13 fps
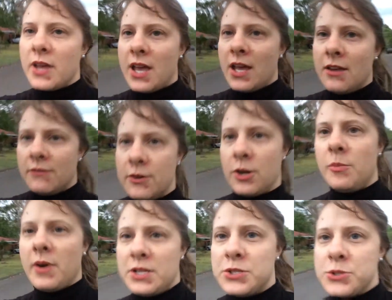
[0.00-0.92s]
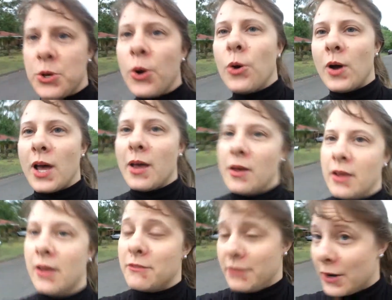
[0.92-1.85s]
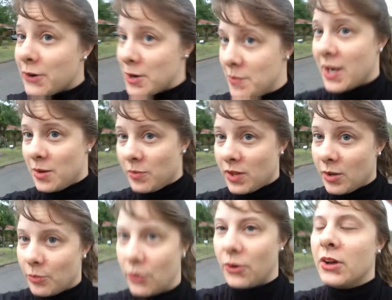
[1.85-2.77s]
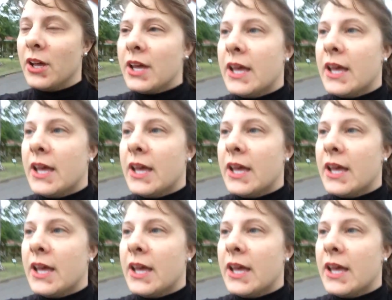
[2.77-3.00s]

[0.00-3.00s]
behavior by so very many people,